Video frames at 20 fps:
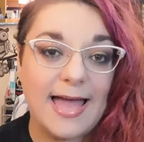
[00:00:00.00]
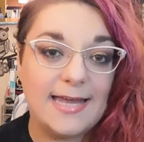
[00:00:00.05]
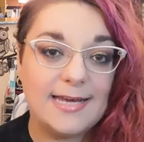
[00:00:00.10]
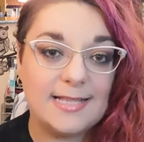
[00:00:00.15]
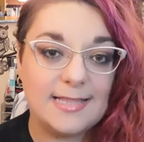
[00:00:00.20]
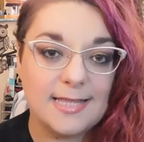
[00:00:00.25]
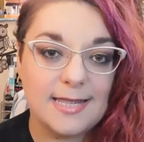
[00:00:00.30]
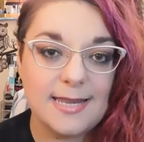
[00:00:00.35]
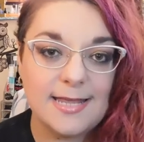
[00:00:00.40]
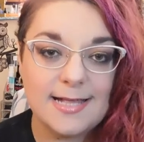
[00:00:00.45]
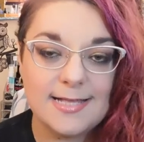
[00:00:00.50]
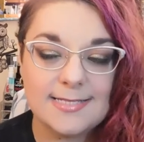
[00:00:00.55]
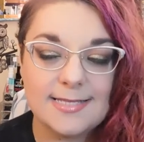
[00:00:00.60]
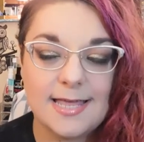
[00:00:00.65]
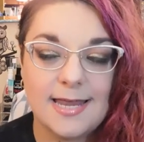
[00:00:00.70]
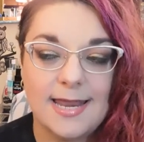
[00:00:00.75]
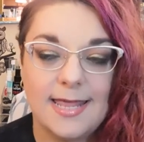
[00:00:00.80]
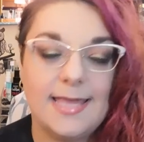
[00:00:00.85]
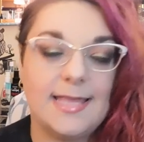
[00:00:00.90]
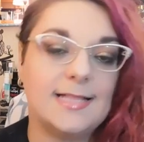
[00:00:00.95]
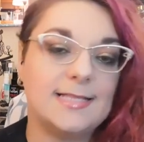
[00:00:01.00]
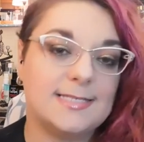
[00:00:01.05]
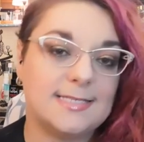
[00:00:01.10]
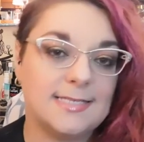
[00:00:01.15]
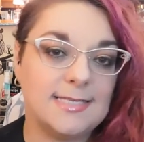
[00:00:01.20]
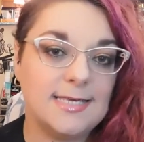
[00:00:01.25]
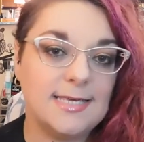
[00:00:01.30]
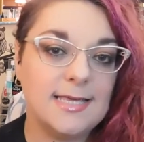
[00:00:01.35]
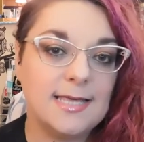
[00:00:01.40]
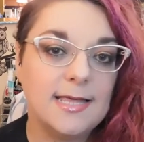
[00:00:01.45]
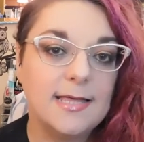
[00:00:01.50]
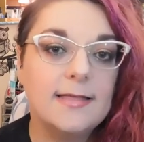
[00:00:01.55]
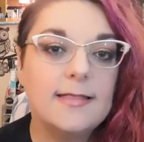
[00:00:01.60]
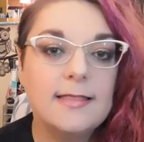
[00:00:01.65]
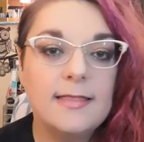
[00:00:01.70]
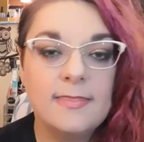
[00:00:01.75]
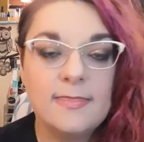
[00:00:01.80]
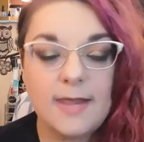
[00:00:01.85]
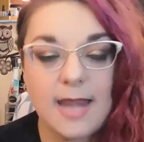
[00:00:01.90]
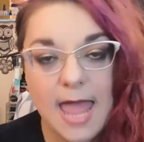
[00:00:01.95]
analytics and I can see
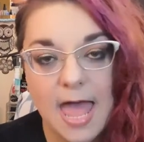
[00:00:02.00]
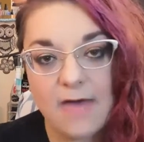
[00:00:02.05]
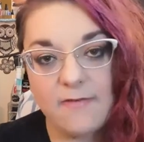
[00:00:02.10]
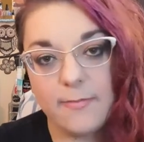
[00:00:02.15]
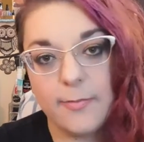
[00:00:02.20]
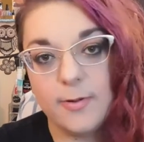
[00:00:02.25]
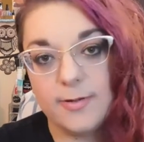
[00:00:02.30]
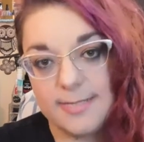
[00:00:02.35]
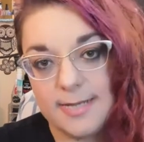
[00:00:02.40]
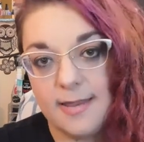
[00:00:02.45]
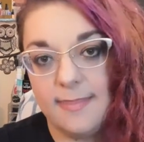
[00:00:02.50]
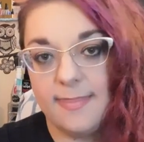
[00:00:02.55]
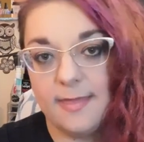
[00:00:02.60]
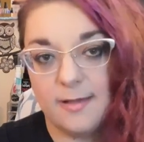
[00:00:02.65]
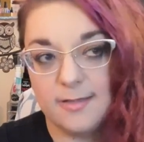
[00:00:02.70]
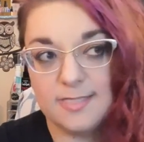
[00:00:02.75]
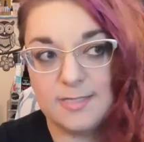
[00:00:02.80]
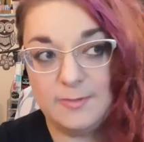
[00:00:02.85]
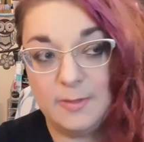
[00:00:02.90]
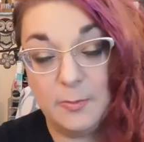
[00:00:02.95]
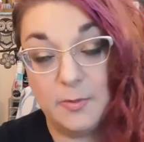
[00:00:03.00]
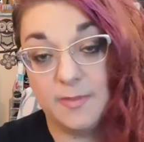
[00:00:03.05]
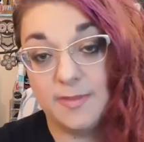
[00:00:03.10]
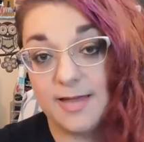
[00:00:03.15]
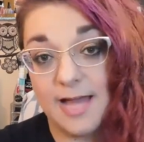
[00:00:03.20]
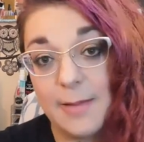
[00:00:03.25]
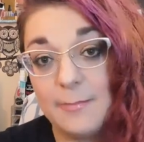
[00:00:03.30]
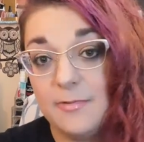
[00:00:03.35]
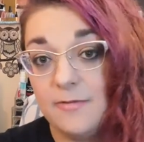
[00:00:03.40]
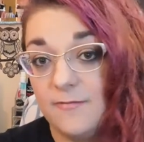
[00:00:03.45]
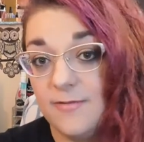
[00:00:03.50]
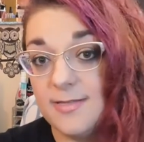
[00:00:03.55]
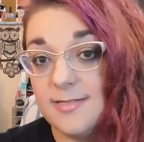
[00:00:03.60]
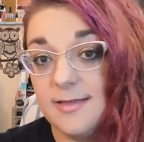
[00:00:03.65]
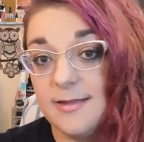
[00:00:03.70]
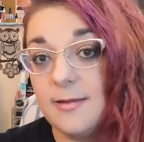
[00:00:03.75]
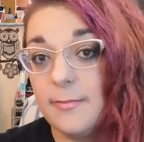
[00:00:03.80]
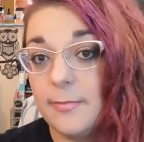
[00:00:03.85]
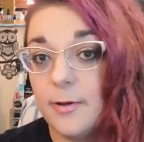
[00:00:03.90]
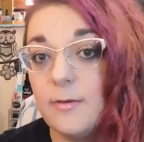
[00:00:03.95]
that I have about 10,000 people that come and
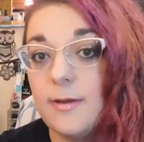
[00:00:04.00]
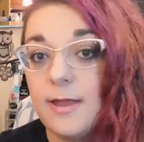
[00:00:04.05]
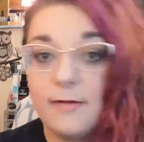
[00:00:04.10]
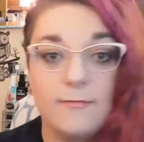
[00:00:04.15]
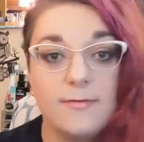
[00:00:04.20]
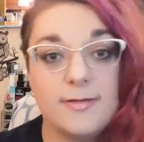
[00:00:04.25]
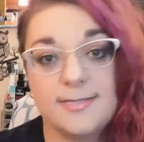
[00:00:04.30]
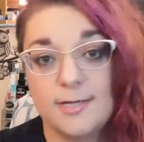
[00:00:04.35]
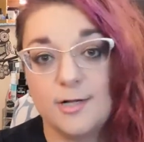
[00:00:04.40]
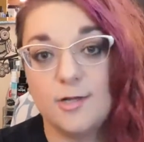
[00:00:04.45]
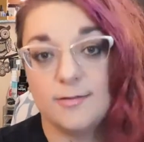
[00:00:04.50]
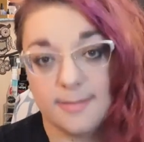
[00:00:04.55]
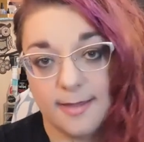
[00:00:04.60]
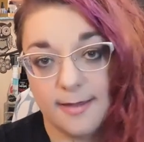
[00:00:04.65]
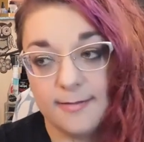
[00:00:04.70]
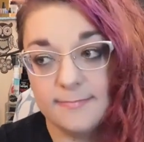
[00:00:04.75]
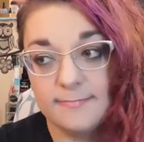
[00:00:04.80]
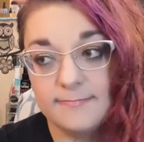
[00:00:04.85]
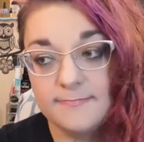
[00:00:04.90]
visit about every single day.